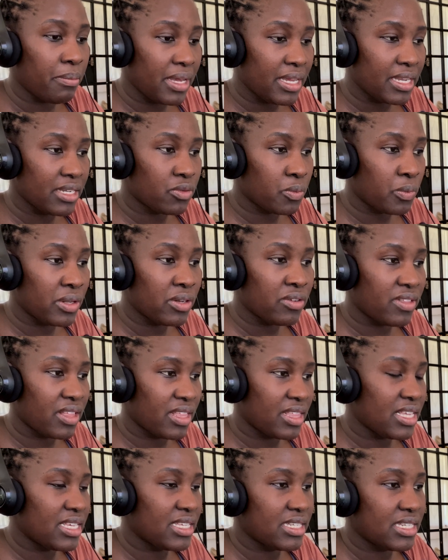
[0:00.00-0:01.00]
but one of the
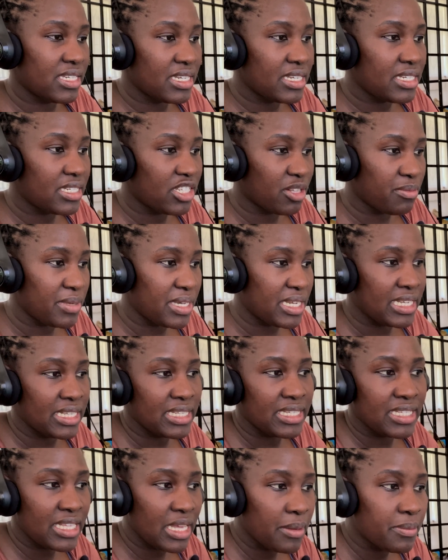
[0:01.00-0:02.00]
things it didn't tell me in
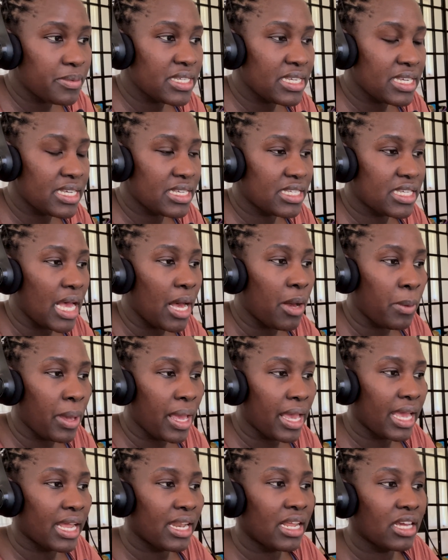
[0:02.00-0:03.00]
its steps is how
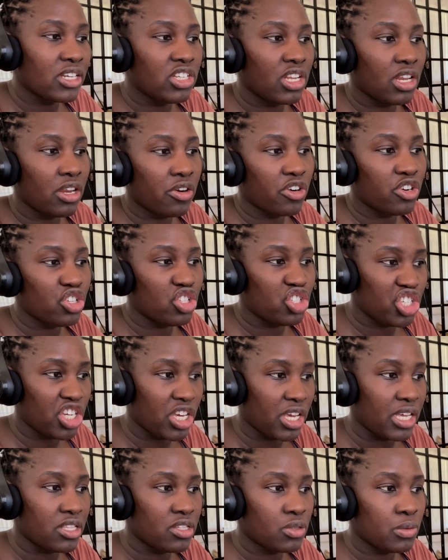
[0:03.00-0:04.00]
I can actually
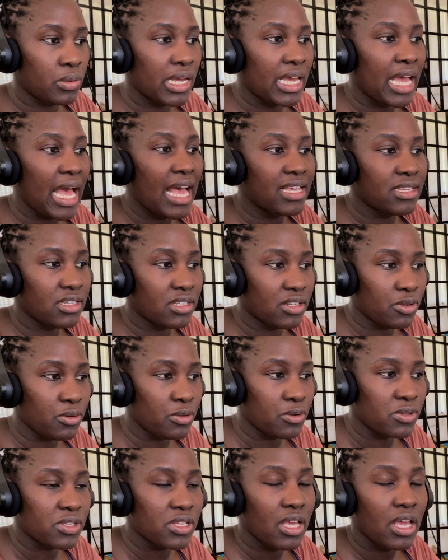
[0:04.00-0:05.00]
cross-check its work as it
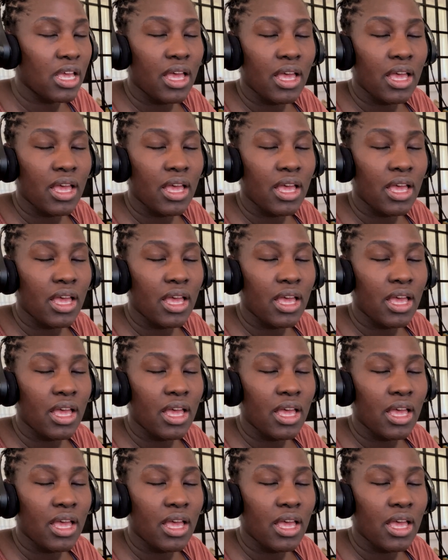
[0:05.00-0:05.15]
goes.